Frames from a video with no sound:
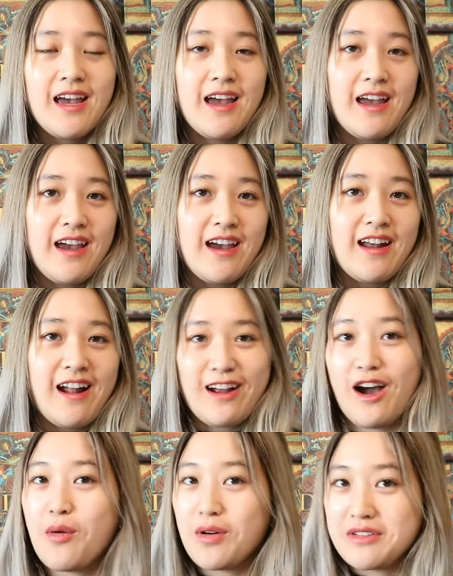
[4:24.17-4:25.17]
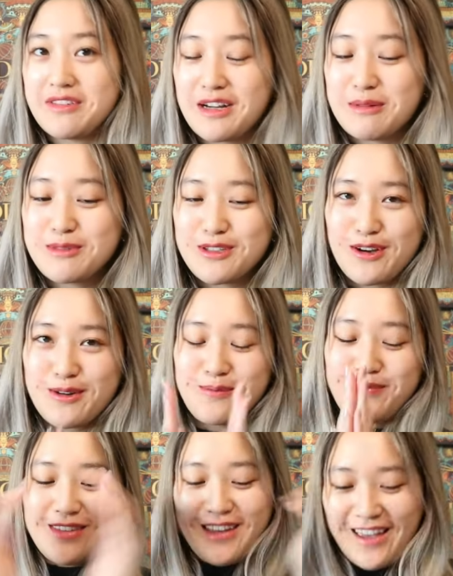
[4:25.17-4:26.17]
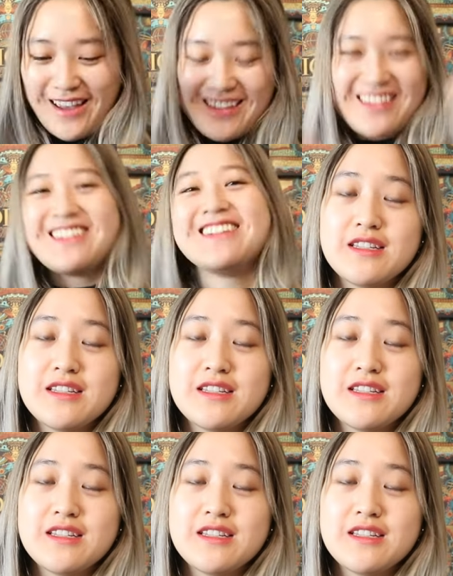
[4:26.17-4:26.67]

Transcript: and I got one of them so yay.